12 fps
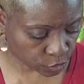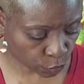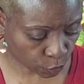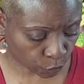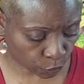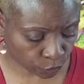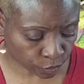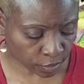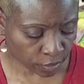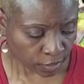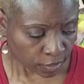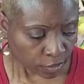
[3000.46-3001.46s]
turn,
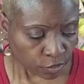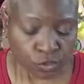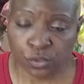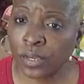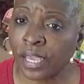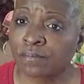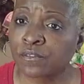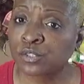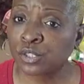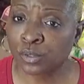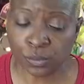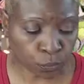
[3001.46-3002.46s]
you have to
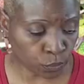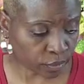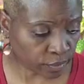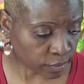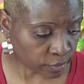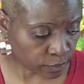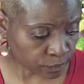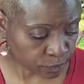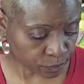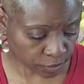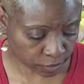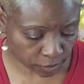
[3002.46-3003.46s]
turn with it
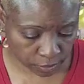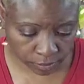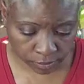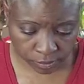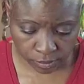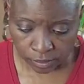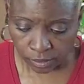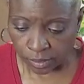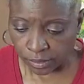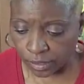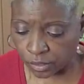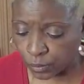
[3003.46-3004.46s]
because
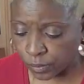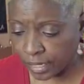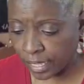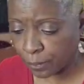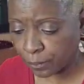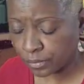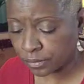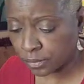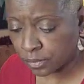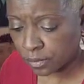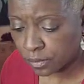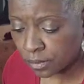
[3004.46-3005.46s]
that's what
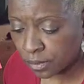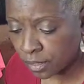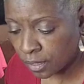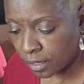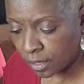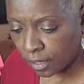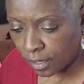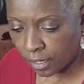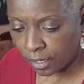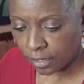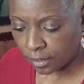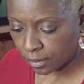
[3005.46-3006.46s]
happens.
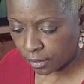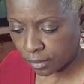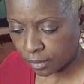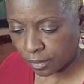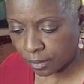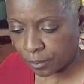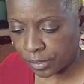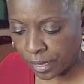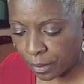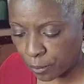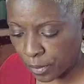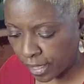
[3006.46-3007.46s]
And but
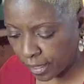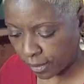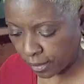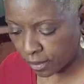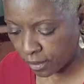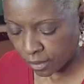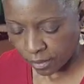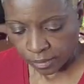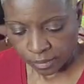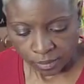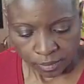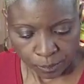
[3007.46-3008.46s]
I'm
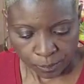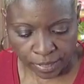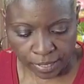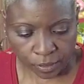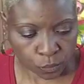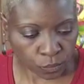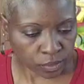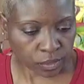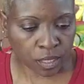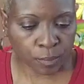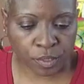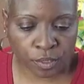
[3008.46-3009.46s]
back with
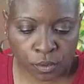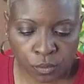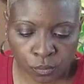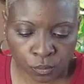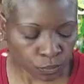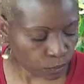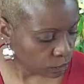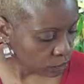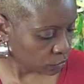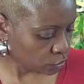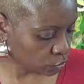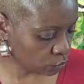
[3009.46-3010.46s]
coming on
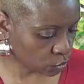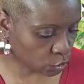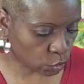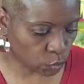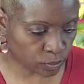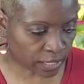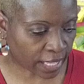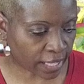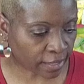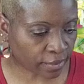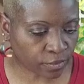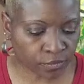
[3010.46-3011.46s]
YouTube
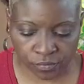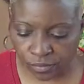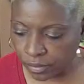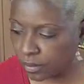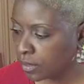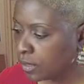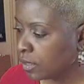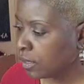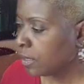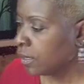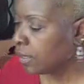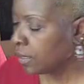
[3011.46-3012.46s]
live.
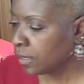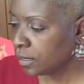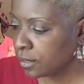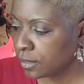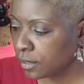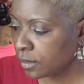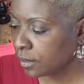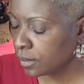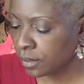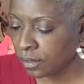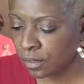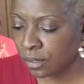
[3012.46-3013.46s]
And
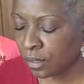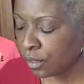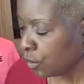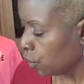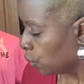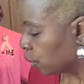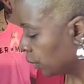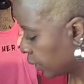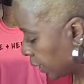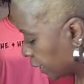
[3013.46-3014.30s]
when I